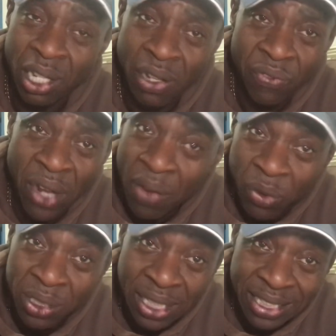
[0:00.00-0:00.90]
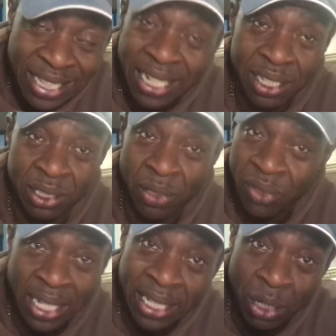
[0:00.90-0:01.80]
5 or 6 seconds of
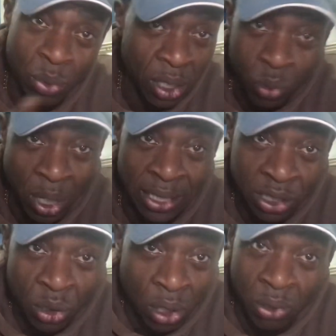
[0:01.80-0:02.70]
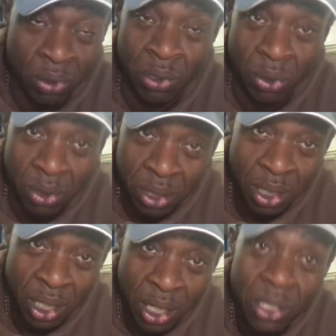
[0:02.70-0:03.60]
dead air worldwide is not a good look.
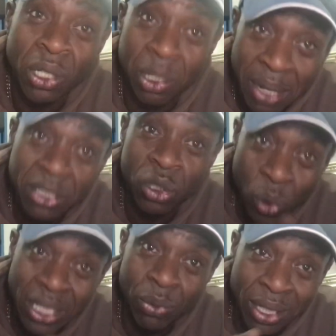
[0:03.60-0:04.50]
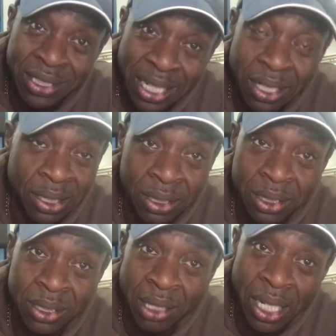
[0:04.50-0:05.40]
So imagine 21
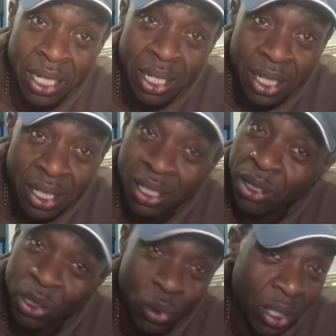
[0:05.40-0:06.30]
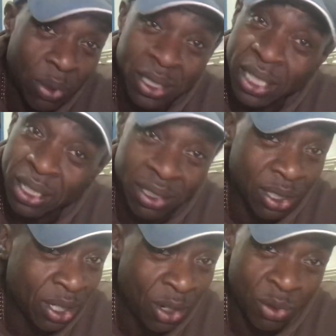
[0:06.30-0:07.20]
seconds, right? I've got 21 seconds to
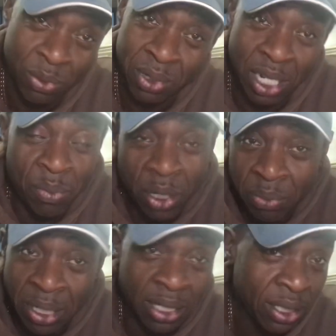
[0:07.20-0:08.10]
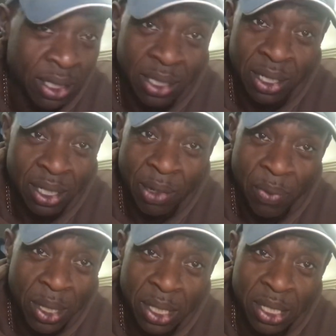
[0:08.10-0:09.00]
go. Come on, man.
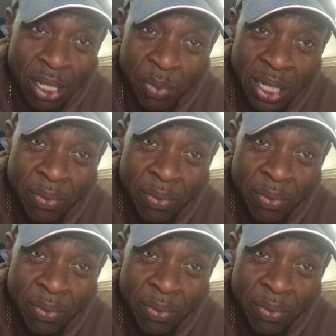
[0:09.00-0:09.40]
Do you know what